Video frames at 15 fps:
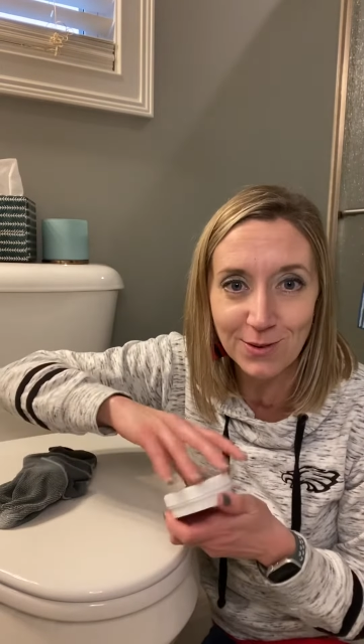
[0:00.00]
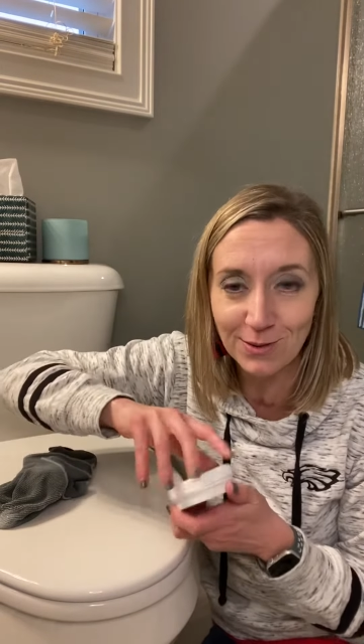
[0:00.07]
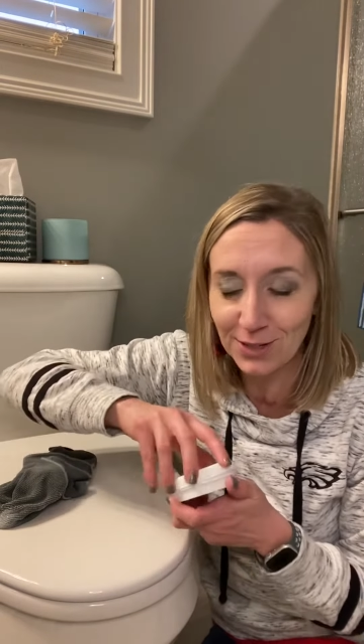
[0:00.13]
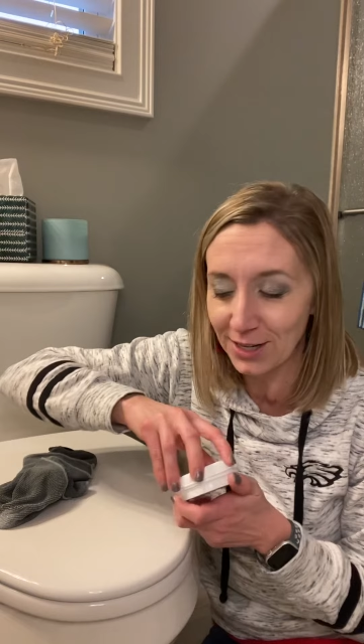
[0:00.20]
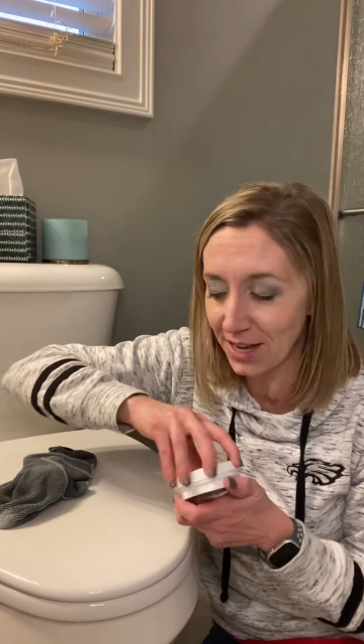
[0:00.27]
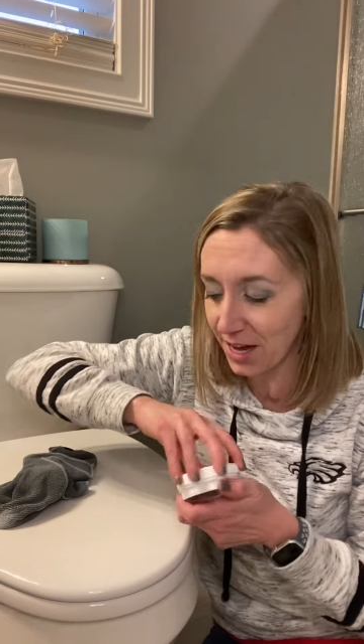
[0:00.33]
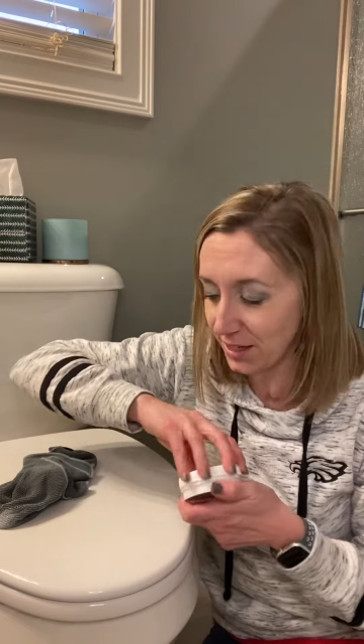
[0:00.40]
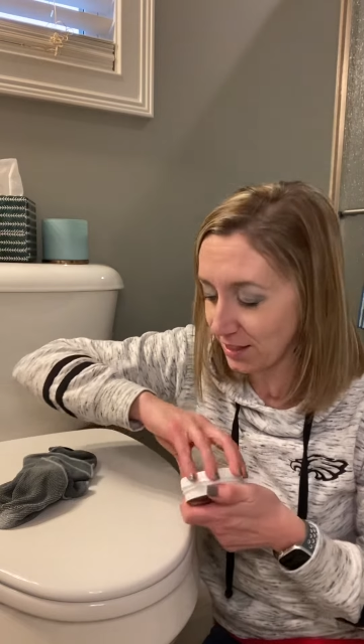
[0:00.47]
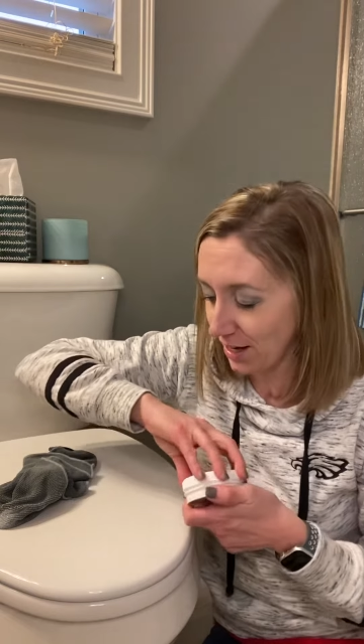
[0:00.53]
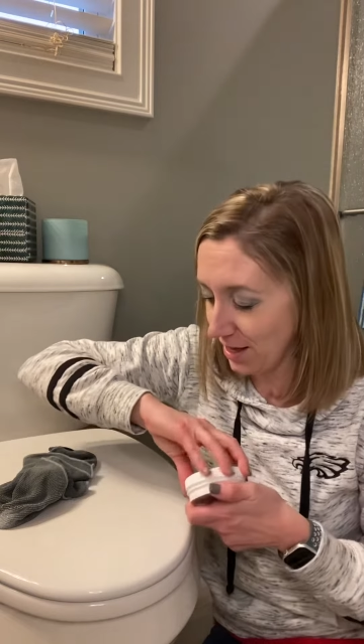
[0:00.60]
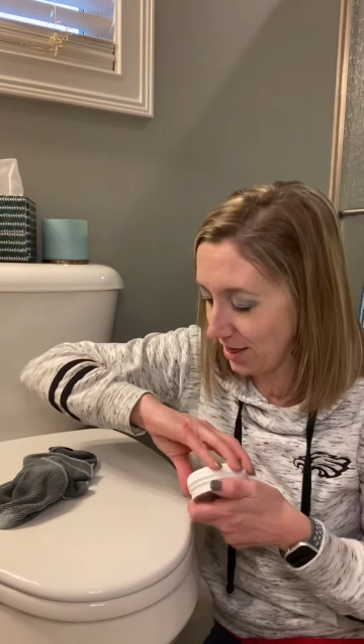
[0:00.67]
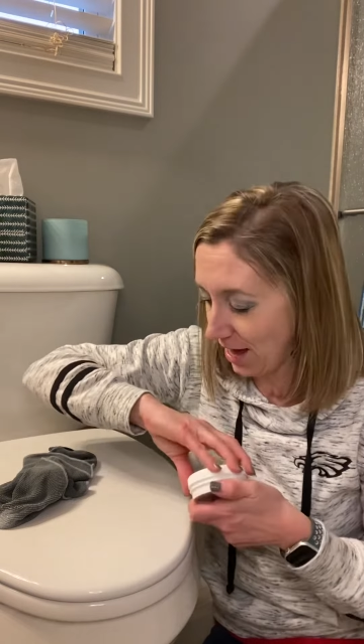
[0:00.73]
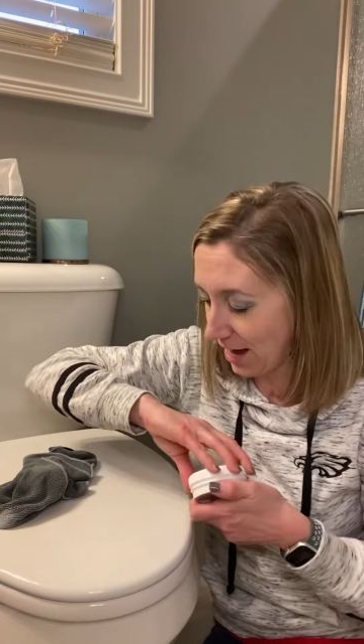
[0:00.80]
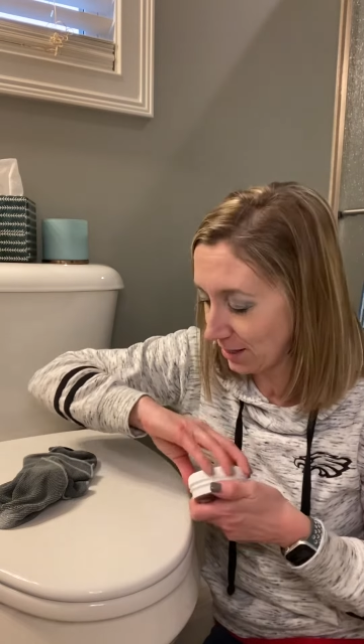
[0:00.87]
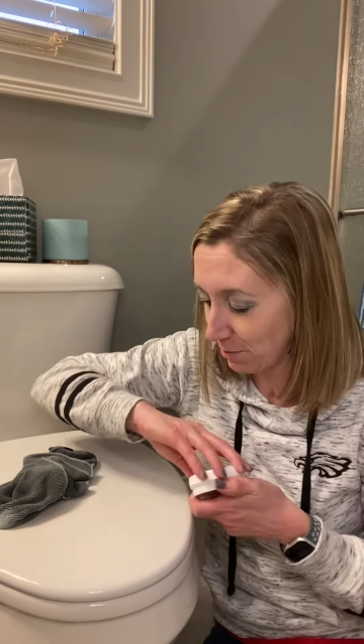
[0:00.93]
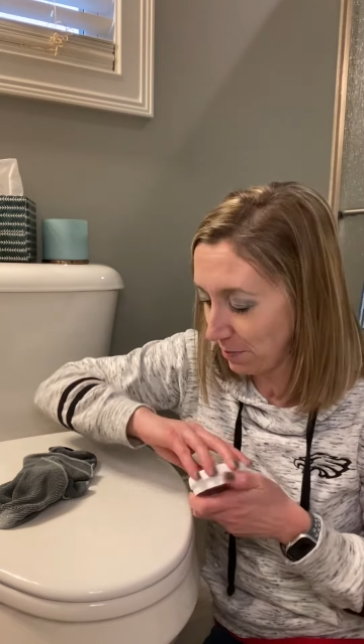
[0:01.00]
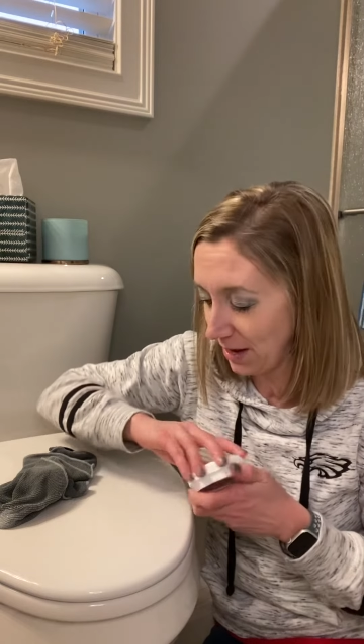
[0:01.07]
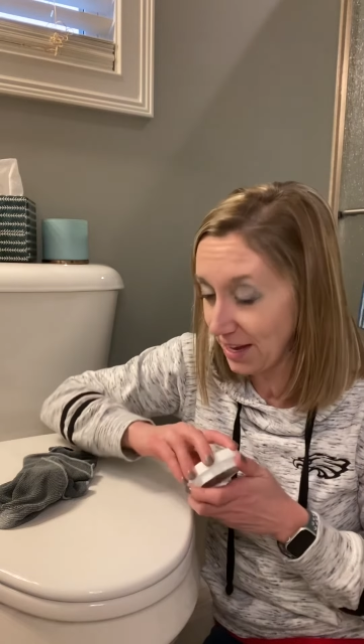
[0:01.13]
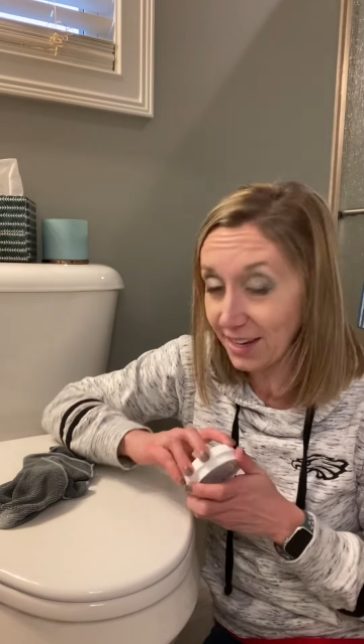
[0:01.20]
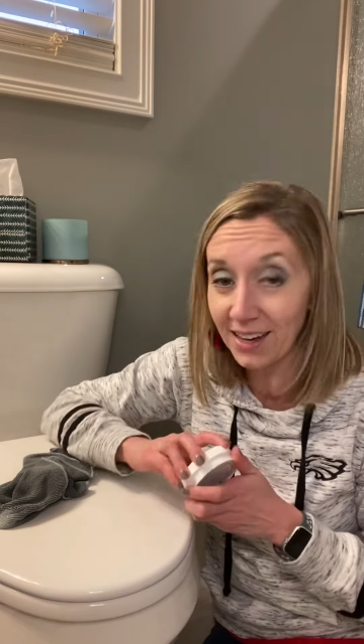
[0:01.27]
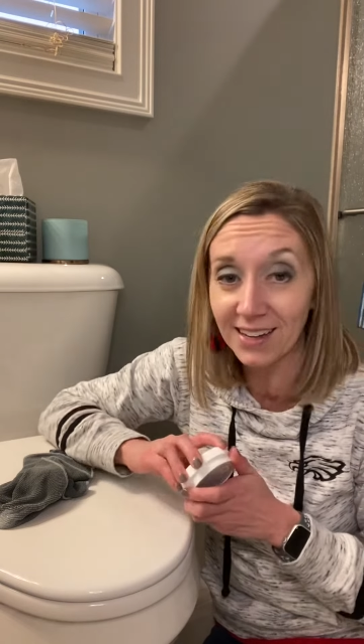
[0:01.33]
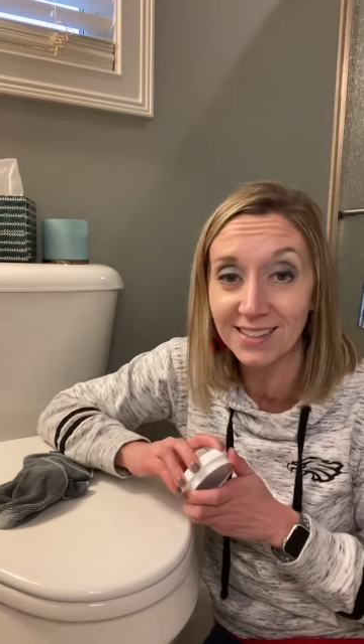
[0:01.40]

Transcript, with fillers: to get that pink